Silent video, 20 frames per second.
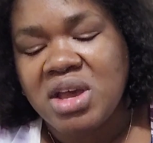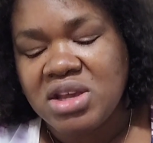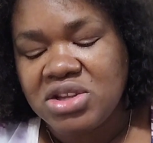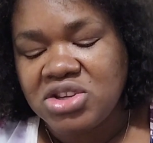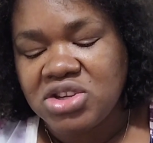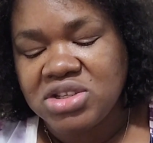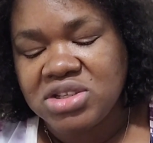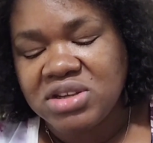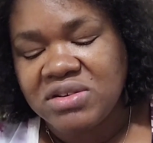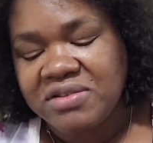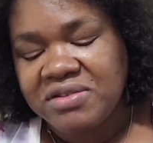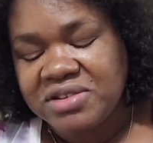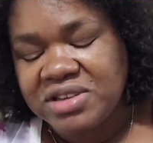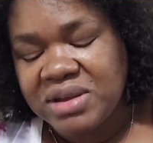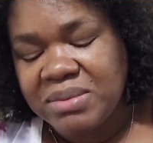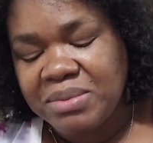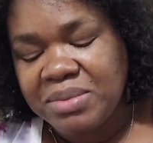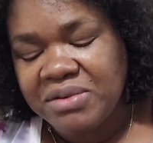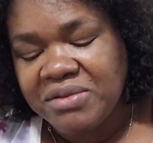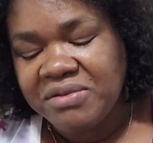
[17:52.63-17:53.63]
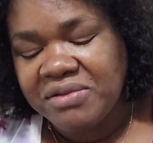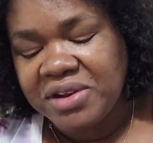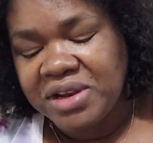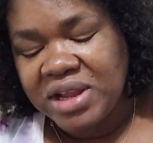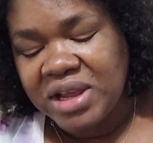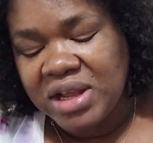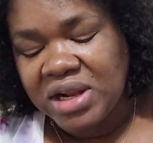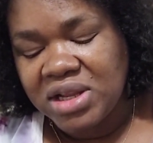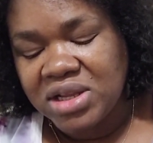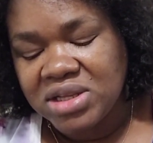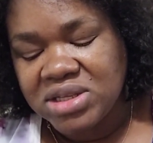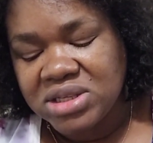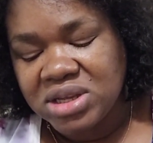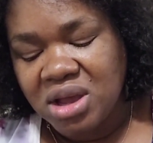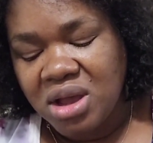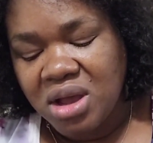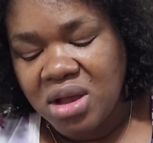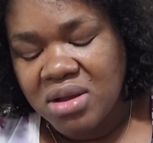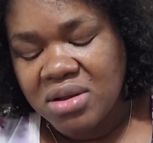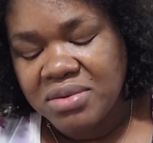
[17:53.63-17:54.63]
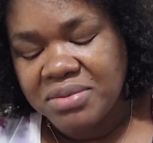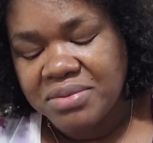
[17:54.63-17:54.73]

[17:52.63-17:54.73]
just a simple vanilla sock,